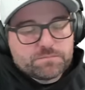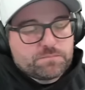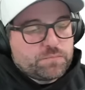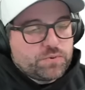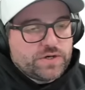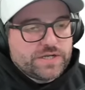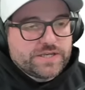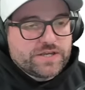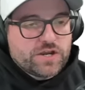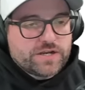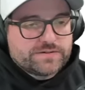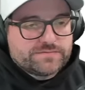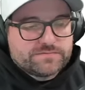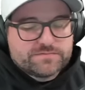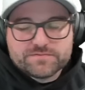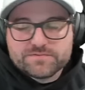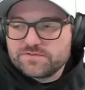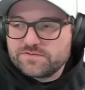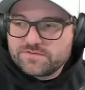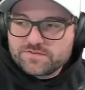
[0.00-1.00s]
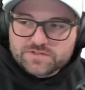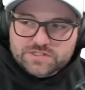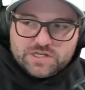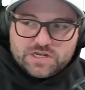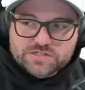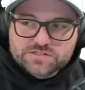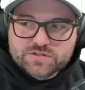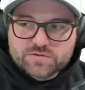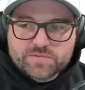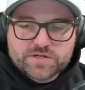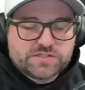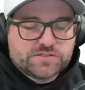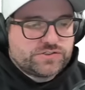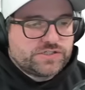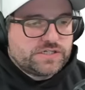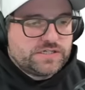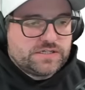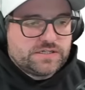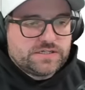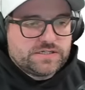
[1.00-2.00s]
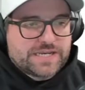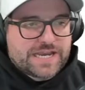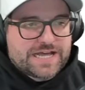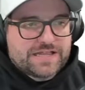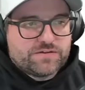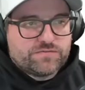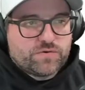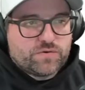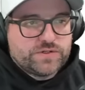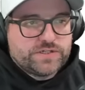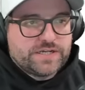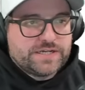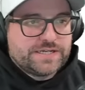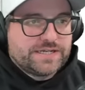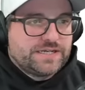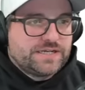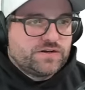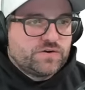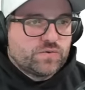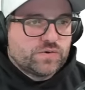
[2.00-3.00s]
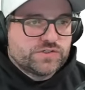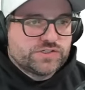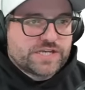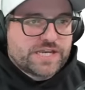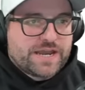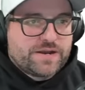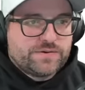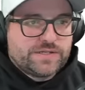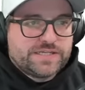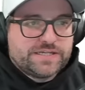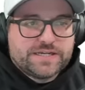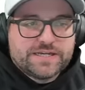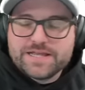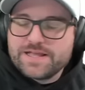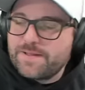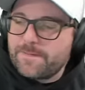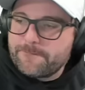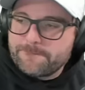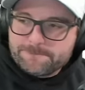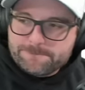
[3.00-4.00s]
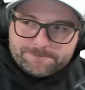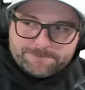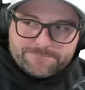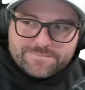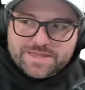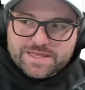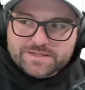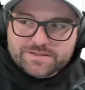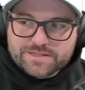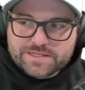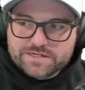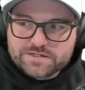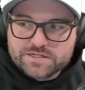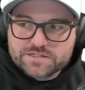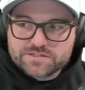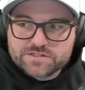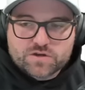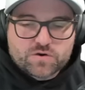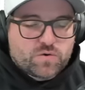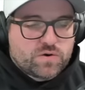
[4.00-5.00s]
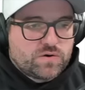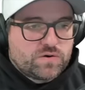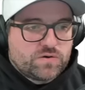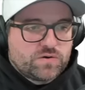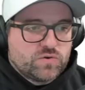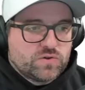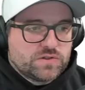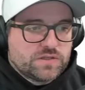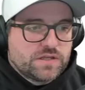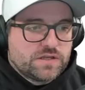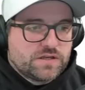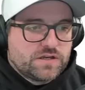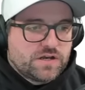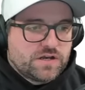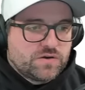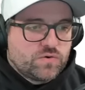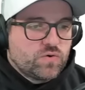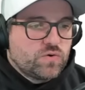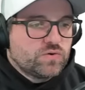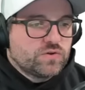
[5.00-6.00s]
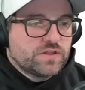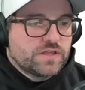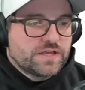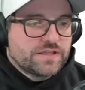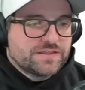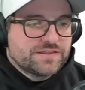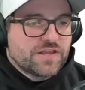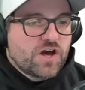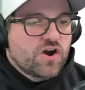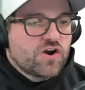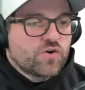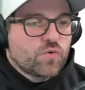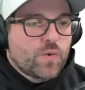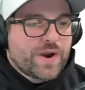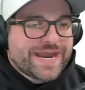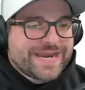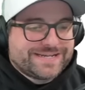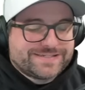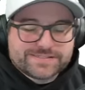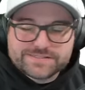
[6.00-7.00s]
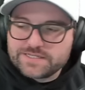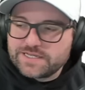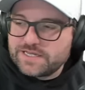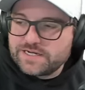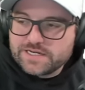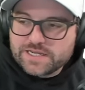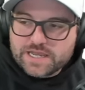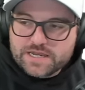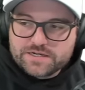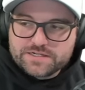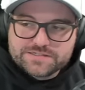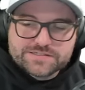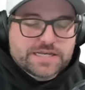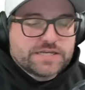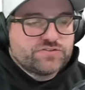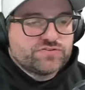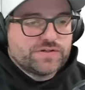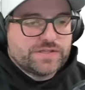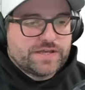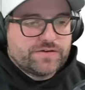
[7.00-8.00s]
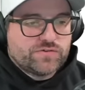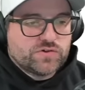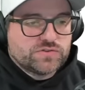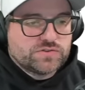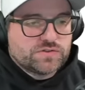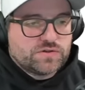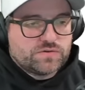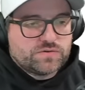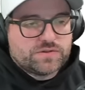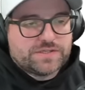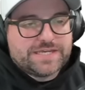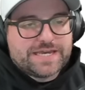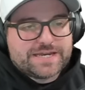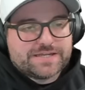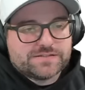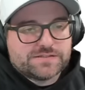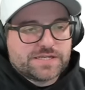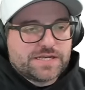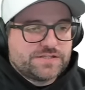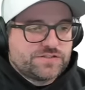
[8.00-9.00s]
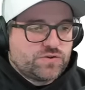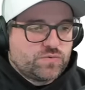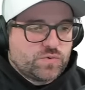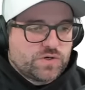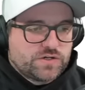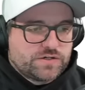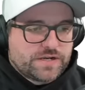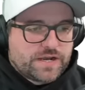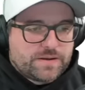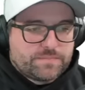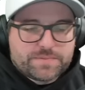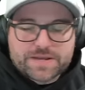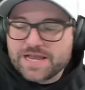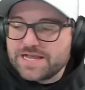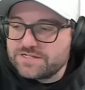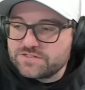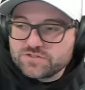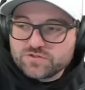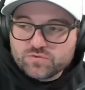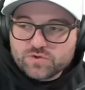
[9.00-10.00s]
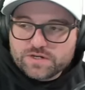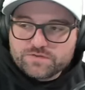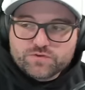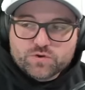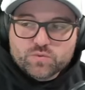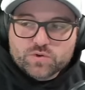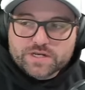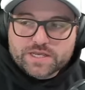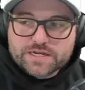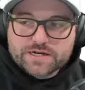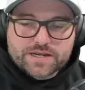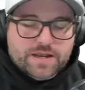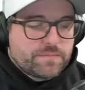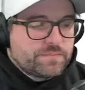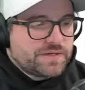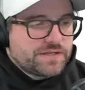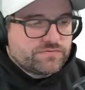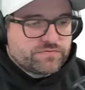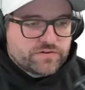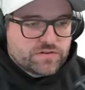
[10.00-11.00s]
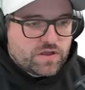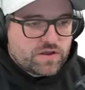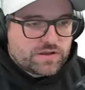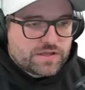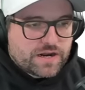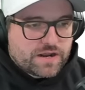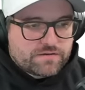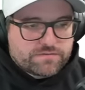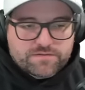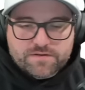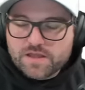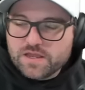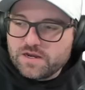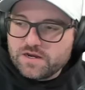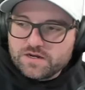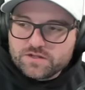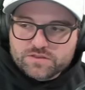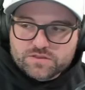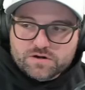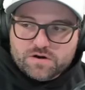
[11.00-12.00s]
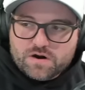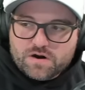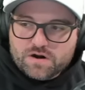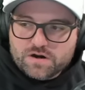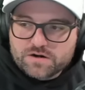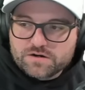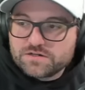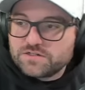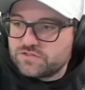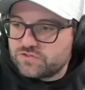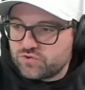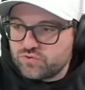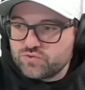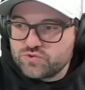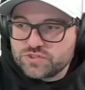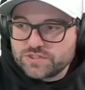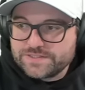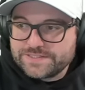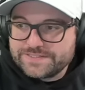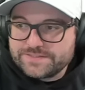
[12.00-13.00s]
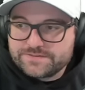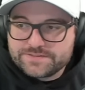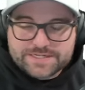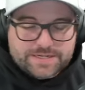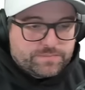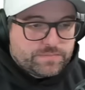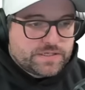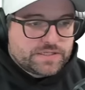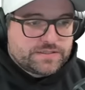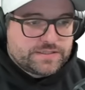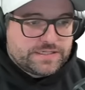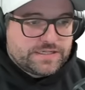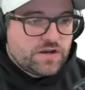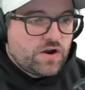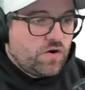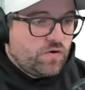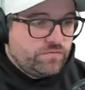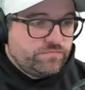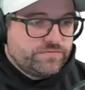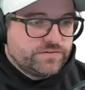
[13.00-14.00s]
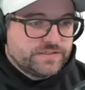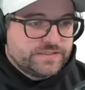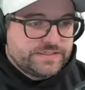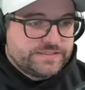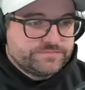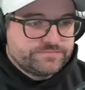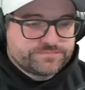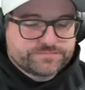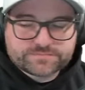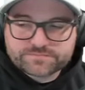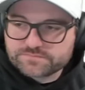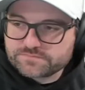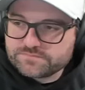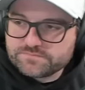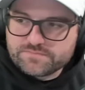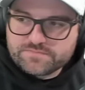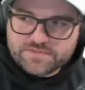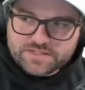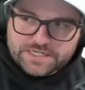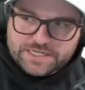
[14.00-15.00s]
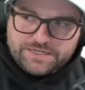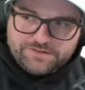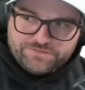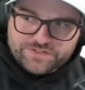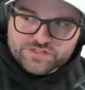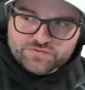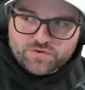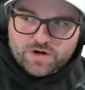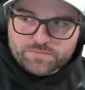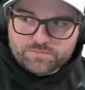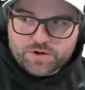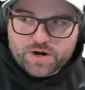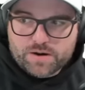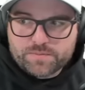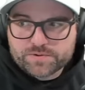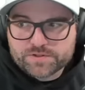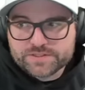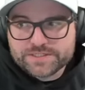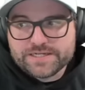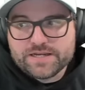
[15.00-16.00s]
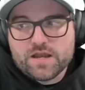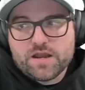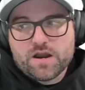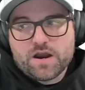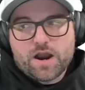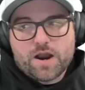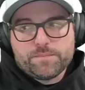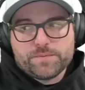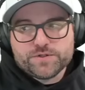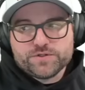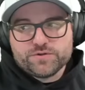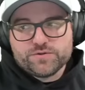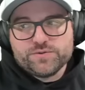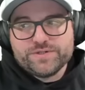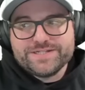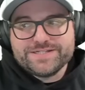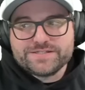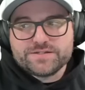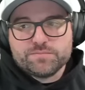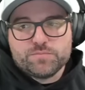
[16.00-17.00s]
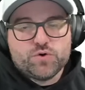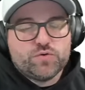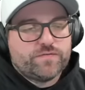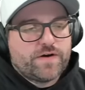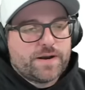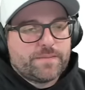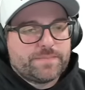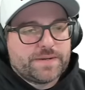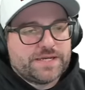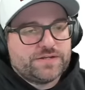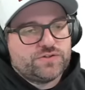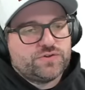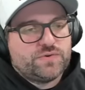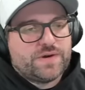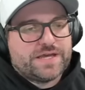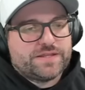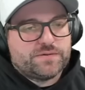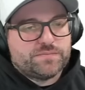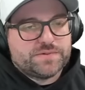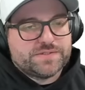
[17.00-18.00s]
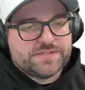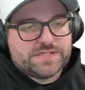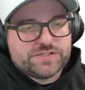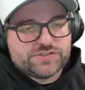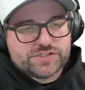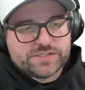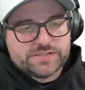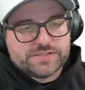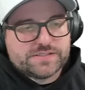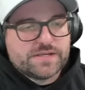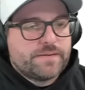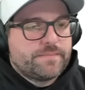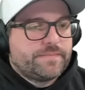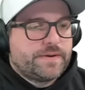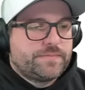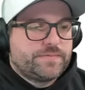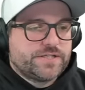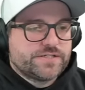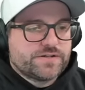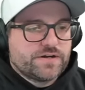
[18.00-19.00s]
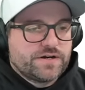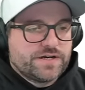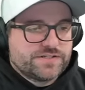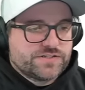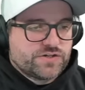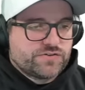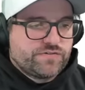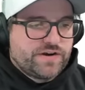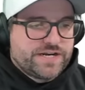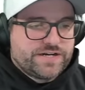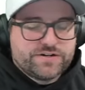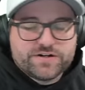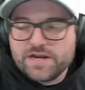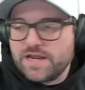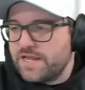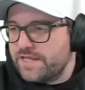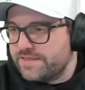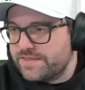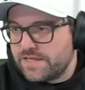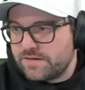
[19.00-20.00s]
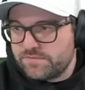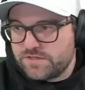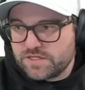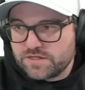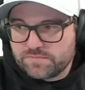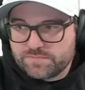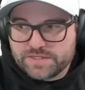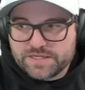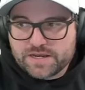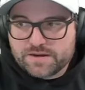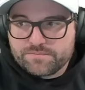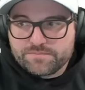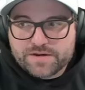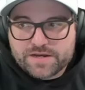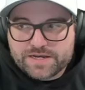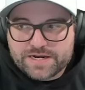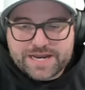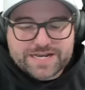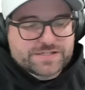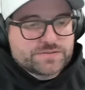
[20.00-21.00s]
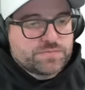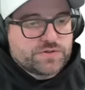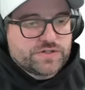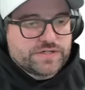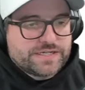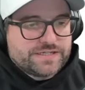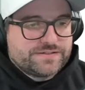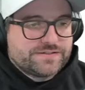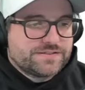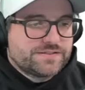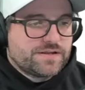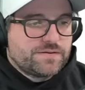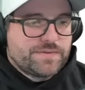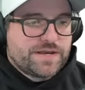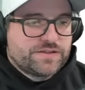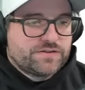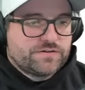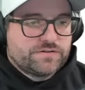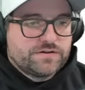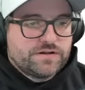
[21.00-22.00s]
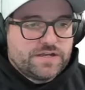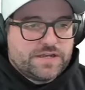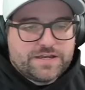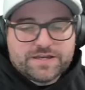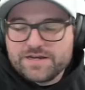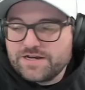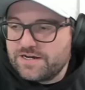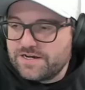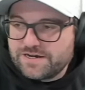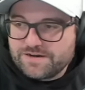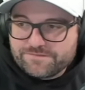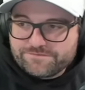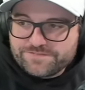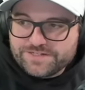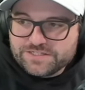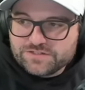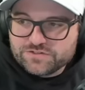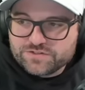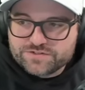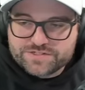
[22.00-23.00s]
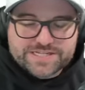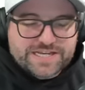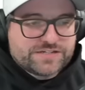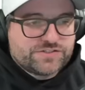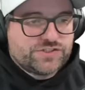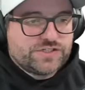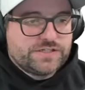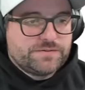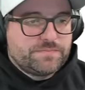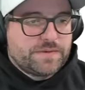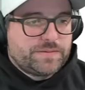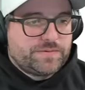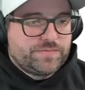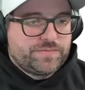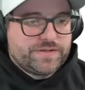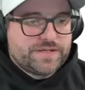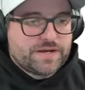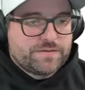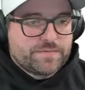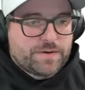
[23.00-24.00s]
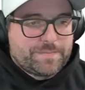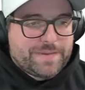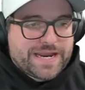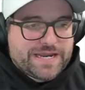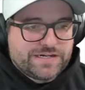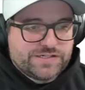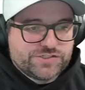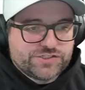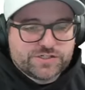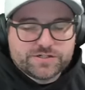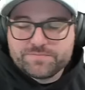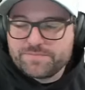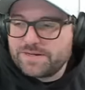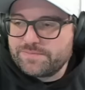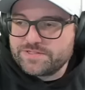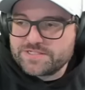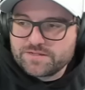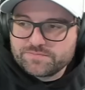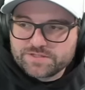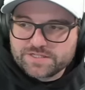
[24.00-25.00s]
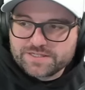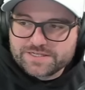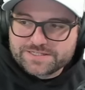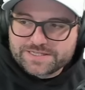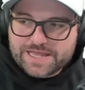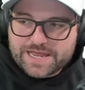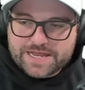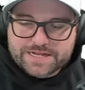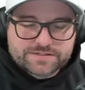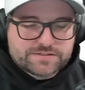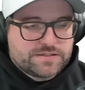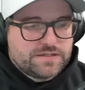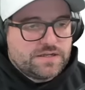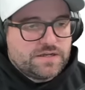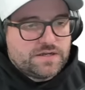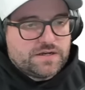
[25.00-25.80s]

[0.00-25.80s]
Pretty good. Not so much in California, in Orange County that that doesn't go a whole a whole long ways. And again, it's entry level. So yes, as you work up, as you if you work at a company for long enough, there are usually, typically, hopefully if it's run properly, opportunities to move up into other positions. Maybe you start as a grader, then you can become an expert in some other uh, field or section, maybe become a manager, maybe something like that.